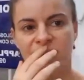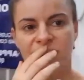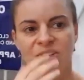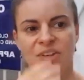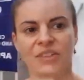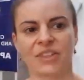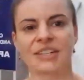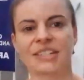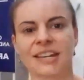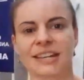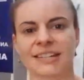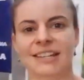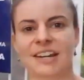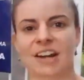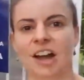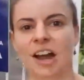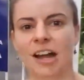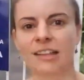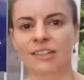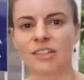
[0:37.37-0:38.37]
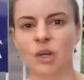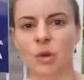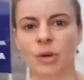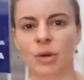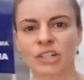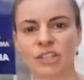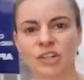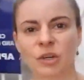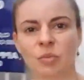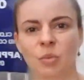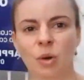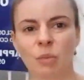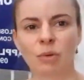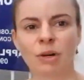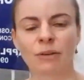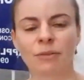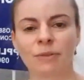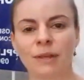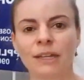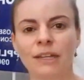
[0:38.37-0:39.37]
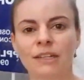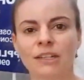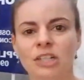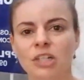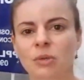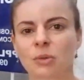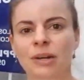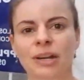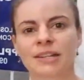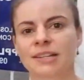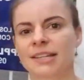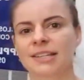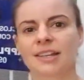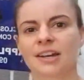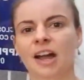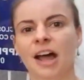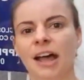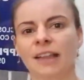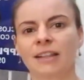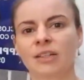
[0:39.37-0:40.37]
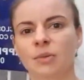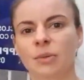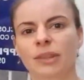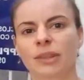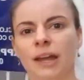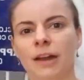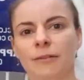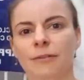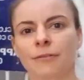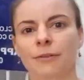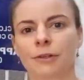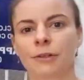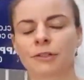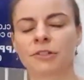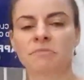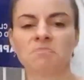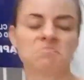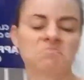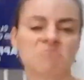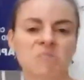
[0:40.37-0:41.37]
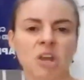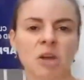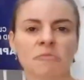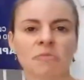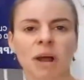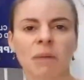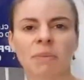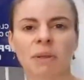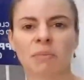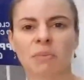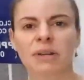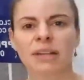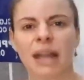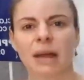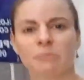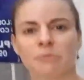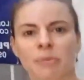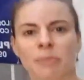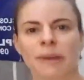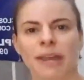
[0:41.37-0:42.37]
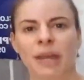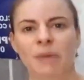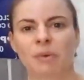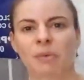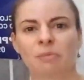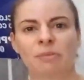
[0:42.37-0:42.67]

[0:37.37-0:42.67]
So the desert island question, what would a vegan do on a desert island without food? No problem, we'd come prepared, we'd